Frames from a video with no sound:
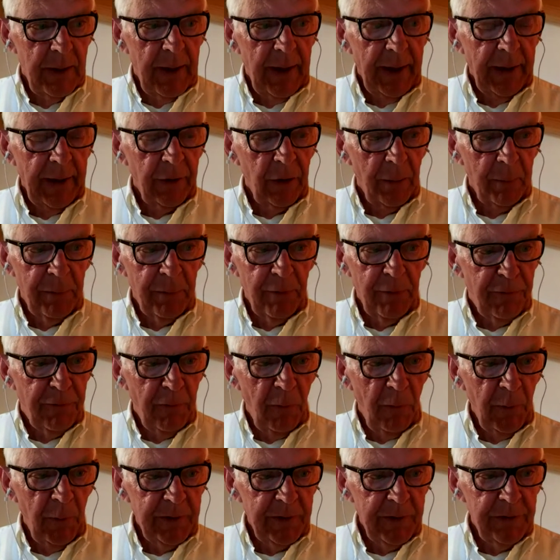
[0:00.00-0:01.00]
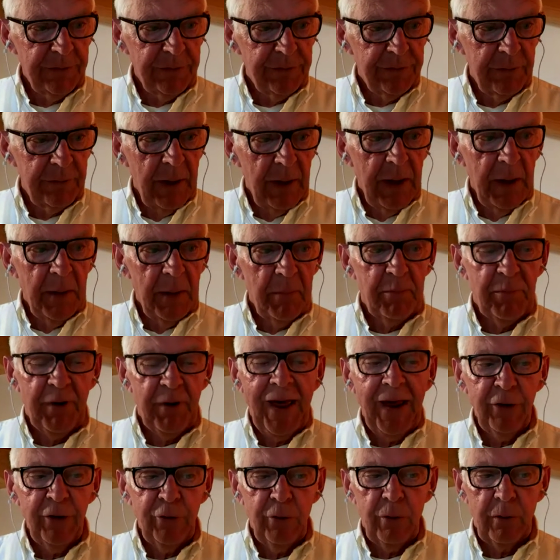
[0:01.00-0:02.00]
And number four is
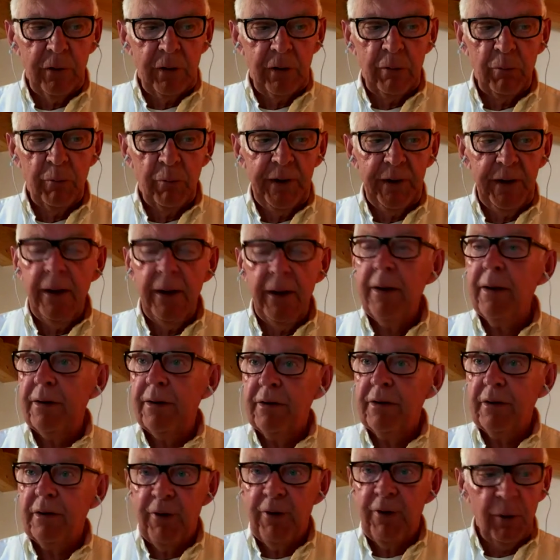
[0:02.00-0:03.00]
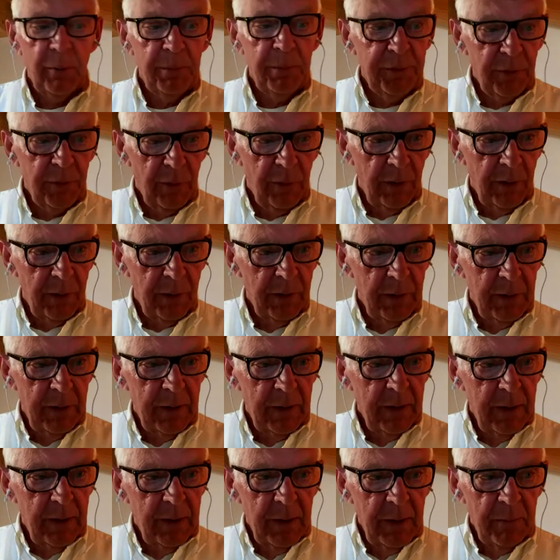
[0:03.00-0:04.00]
plan your career and develop your
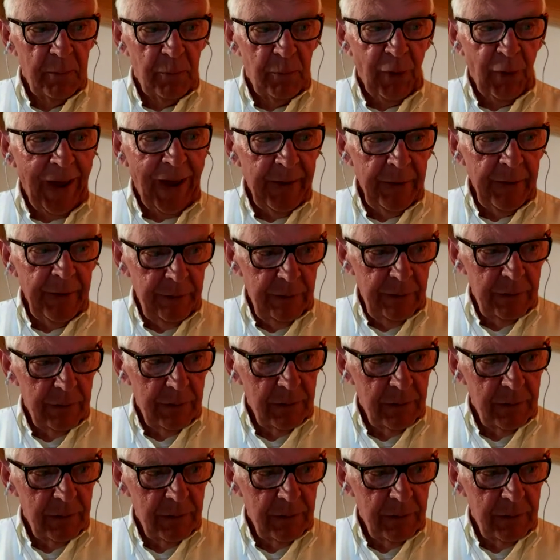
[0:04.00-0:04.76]
brand.